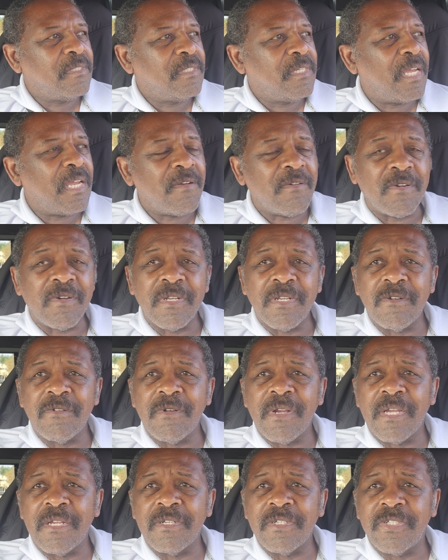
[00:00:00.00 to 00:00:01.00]
They were only
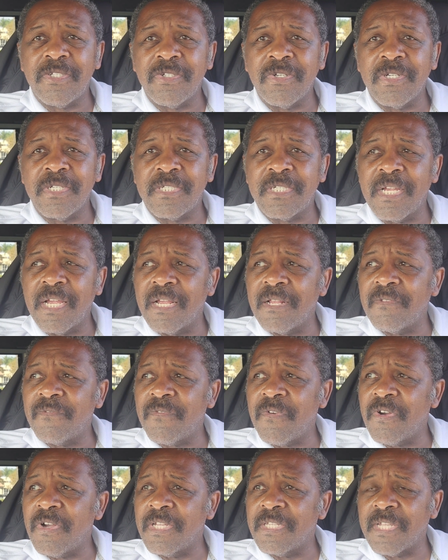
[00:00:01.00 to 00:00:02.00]
around a short time as
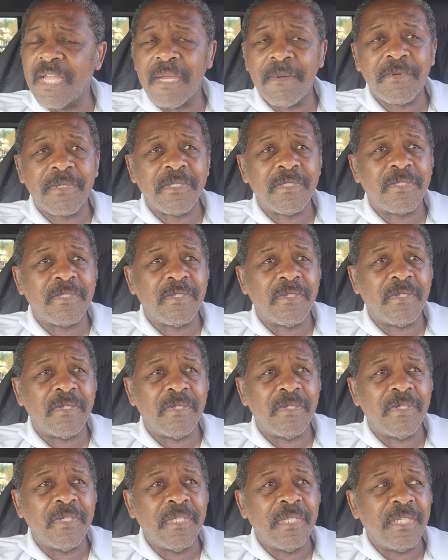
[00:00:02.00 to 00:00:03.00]
far as I'm
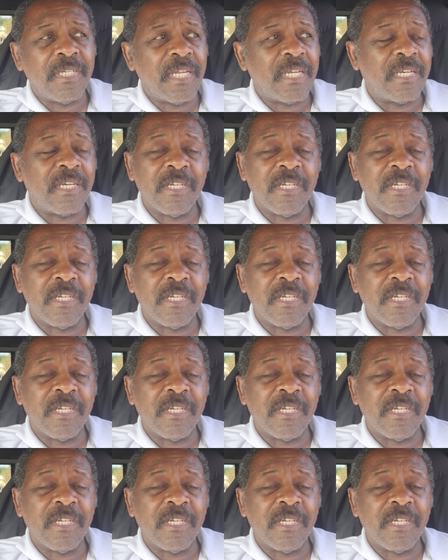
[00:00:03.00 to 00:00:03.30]
concerned. They